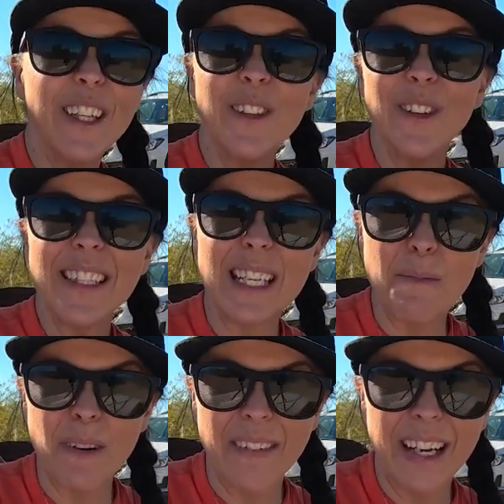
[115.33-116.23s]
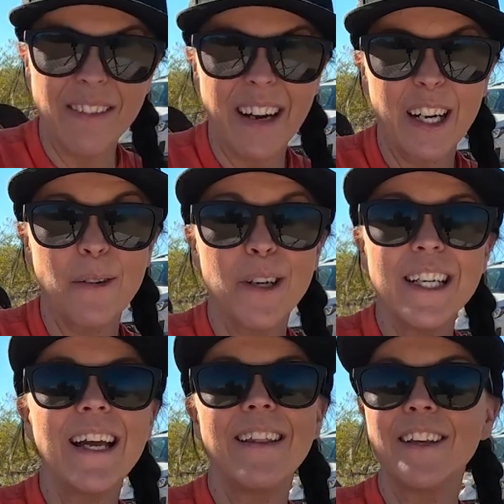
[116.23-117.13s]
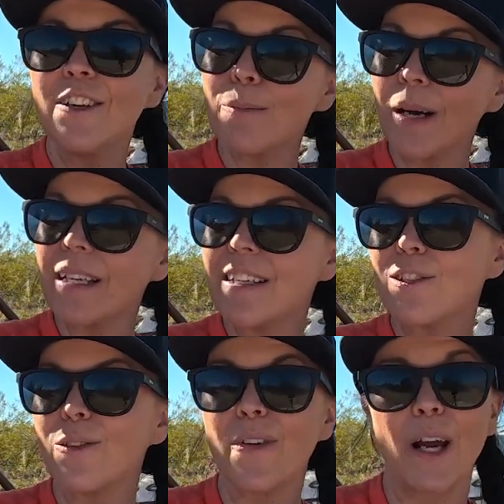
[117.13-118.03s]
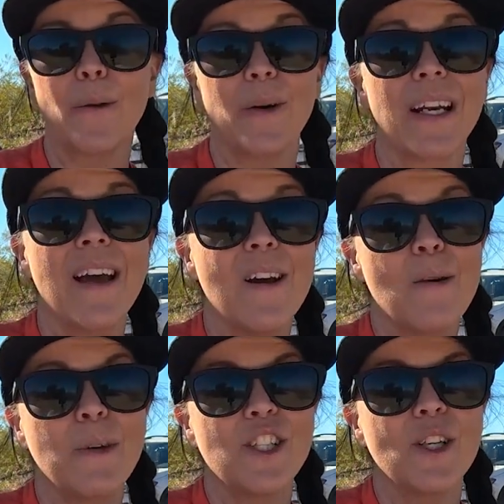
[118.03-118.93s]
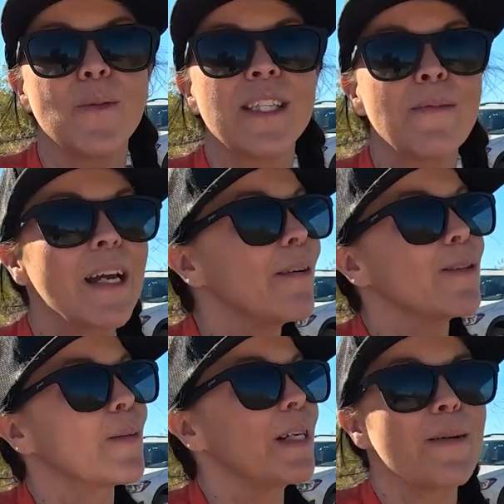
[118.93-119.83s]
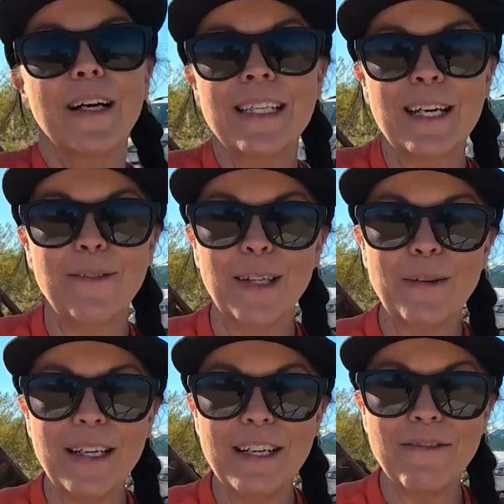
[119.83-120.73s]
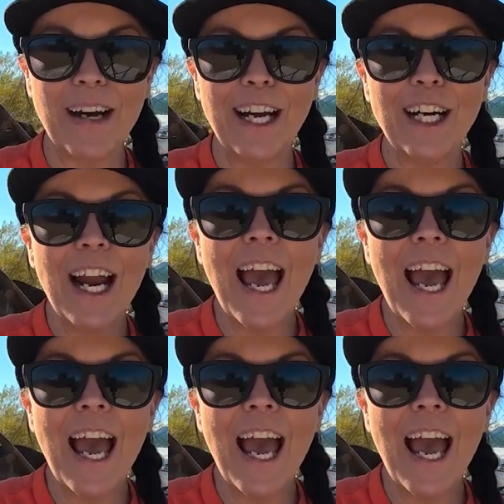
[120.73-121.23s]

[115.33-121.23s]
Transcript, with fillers: really cool is they provide firewood and then you can buy additional firewood, which was something I was worried about because I really wanted a fire and